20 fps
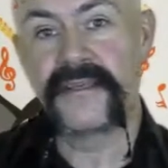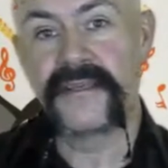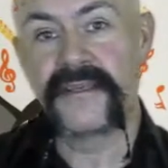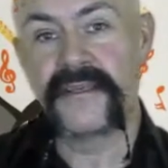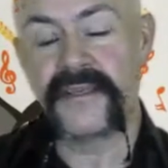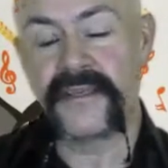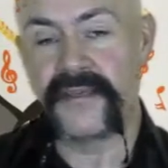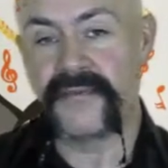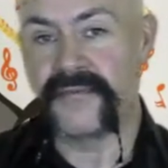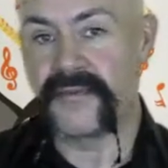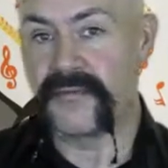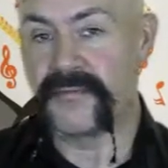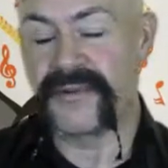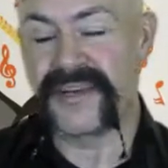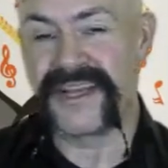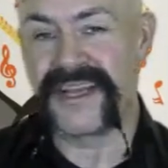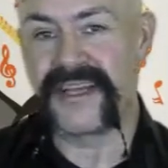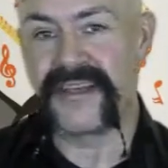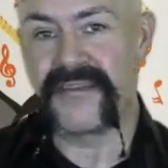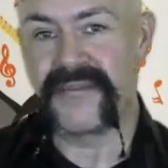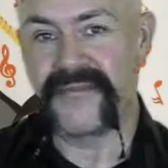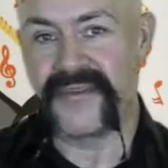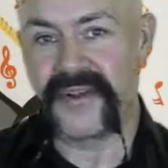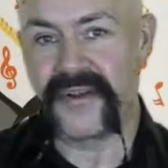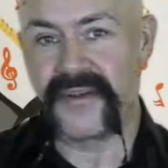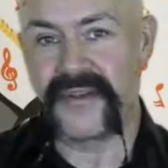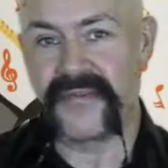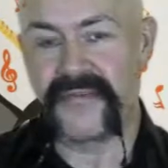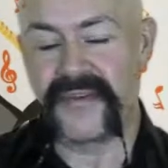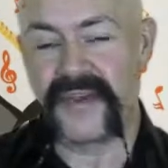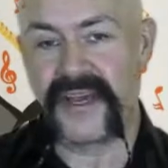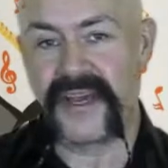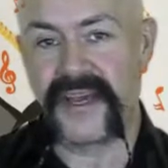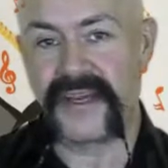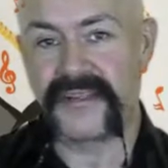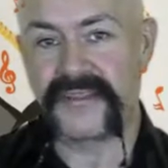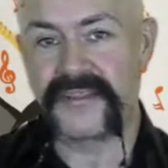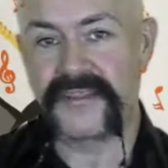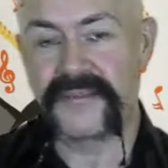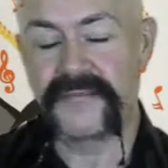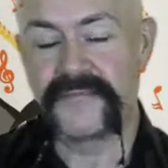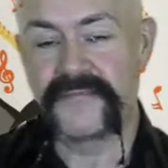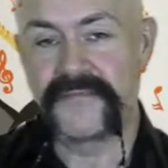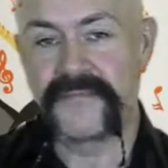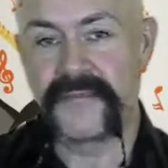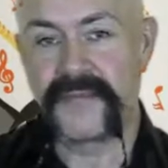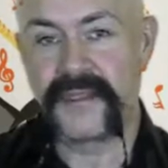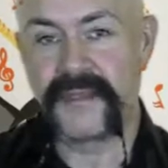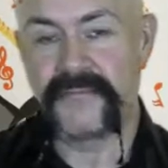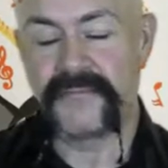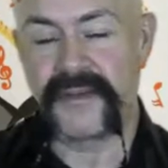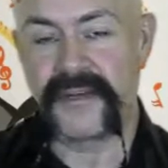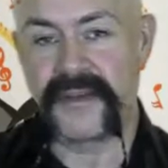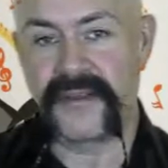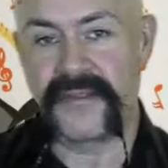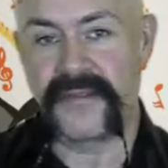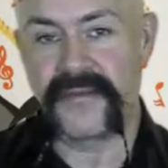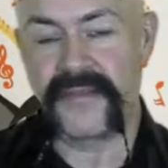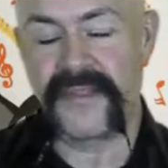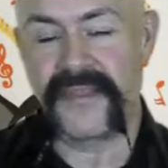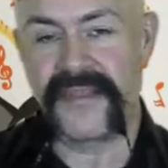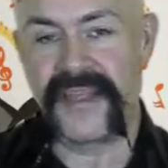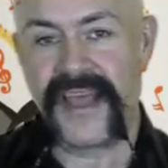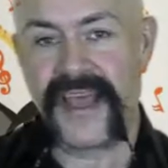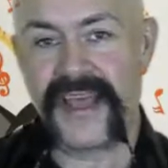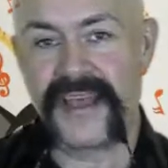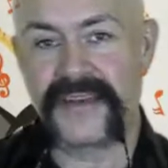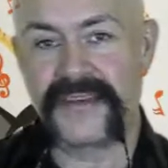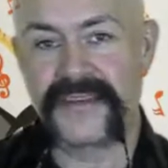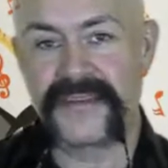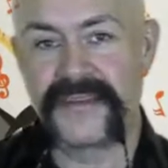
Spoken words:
if you're playing very fast. But other than that,